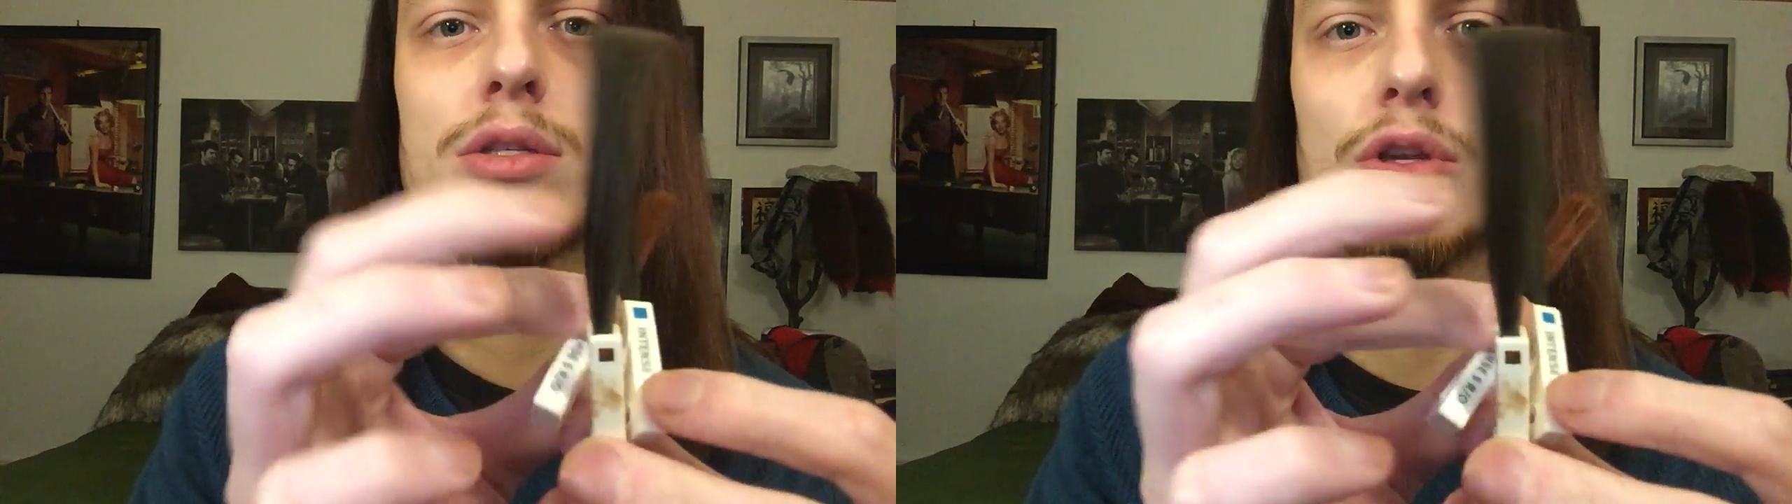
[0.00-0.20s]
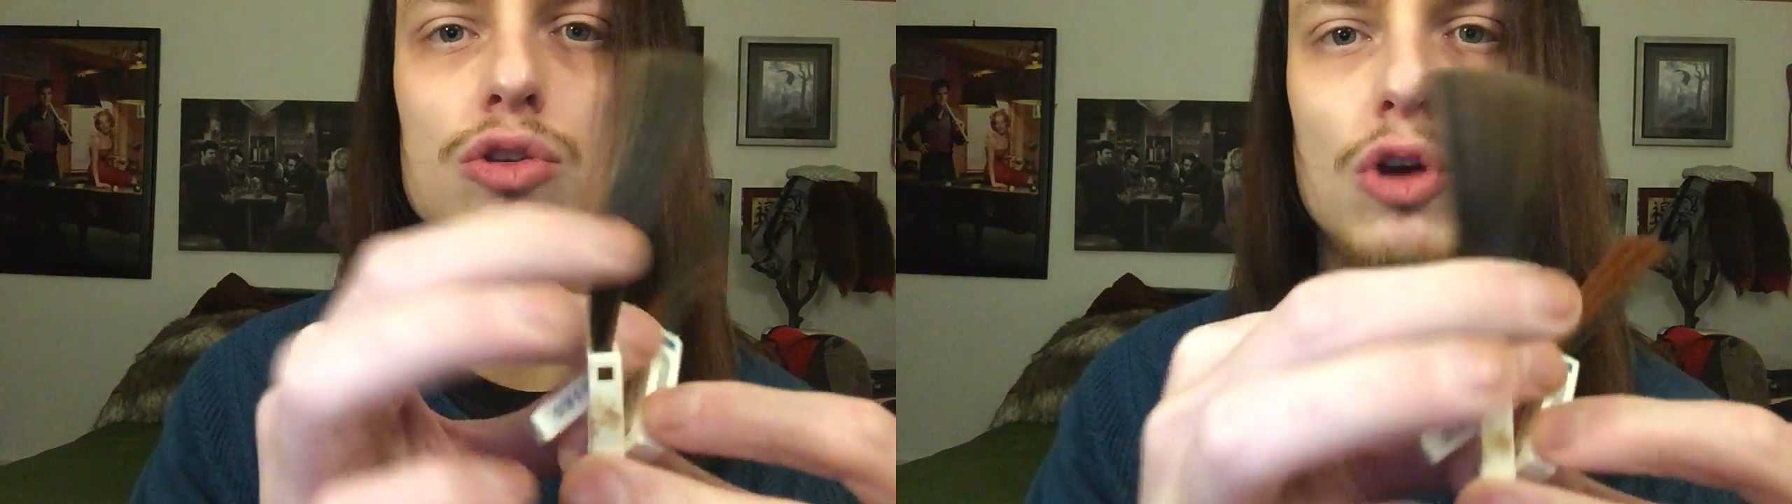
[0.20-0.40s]

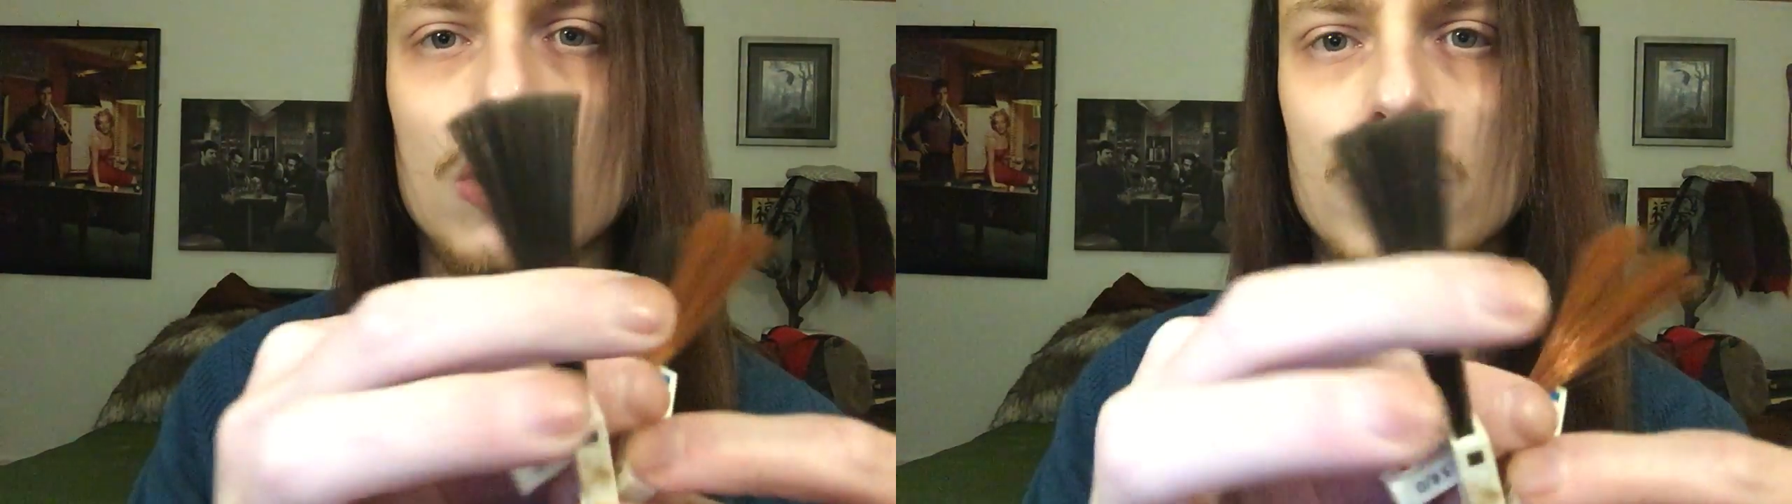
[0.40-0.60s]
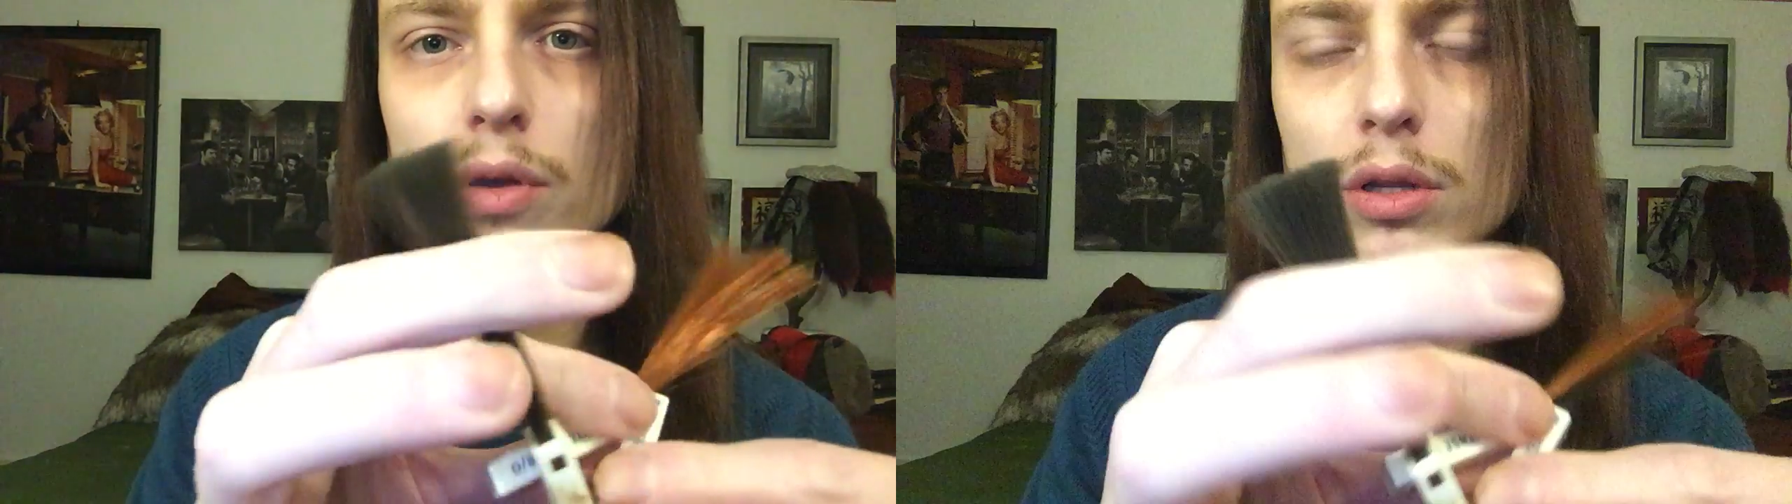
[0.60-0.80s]
the
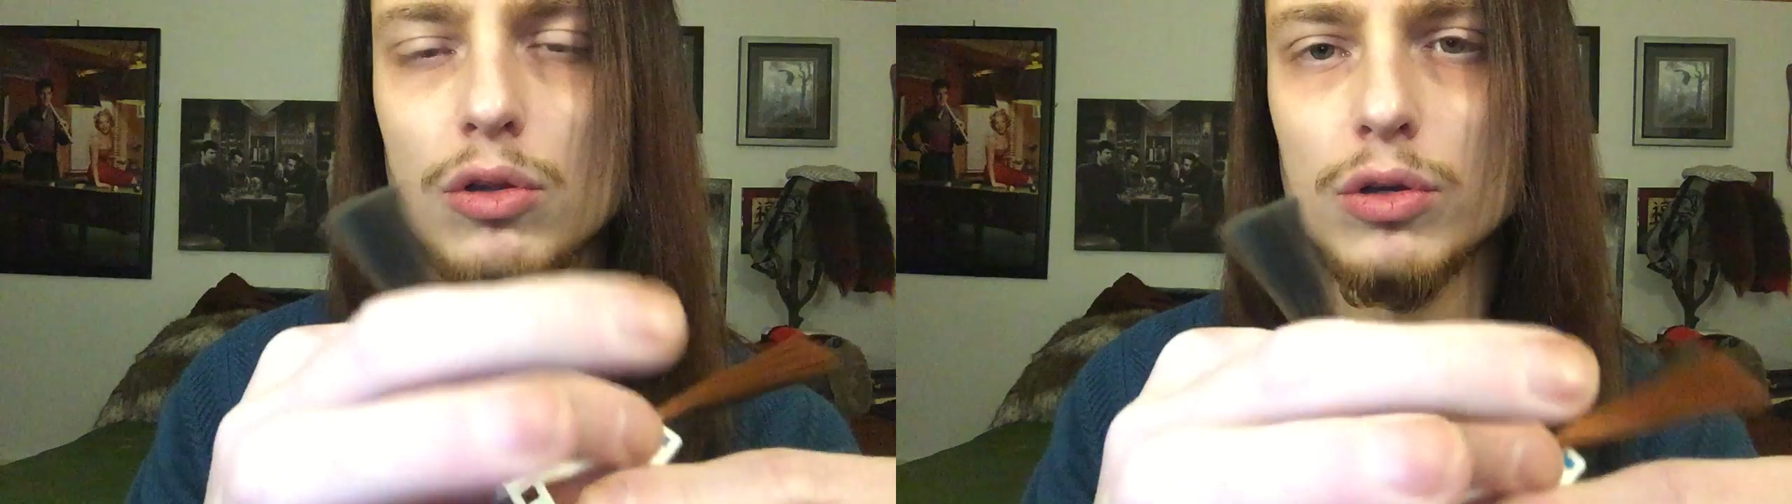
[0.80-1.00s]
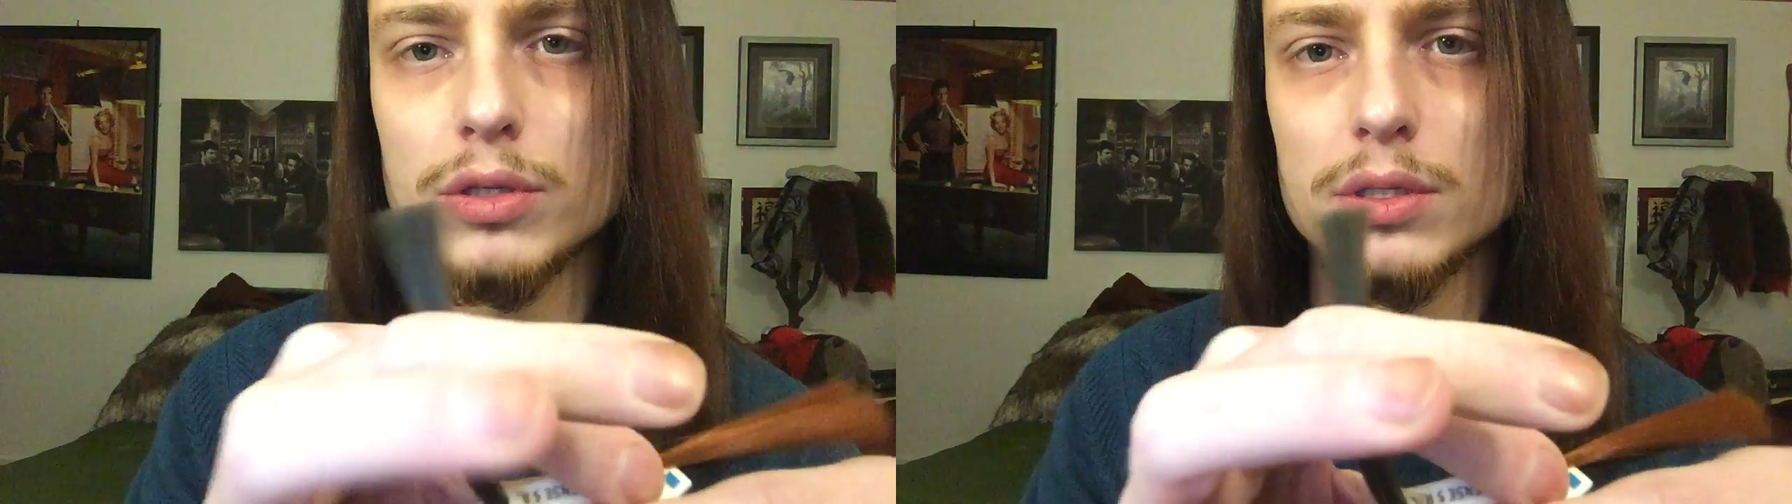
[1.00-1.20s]
darker
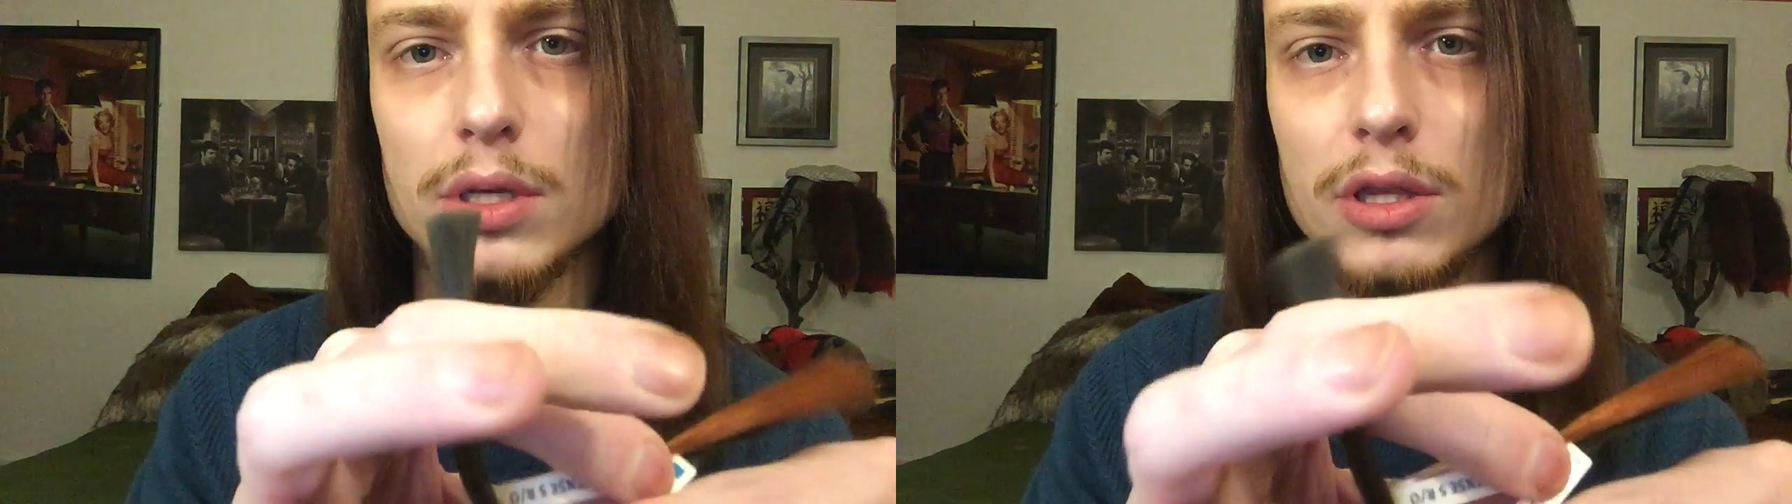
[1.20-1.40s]
it looks,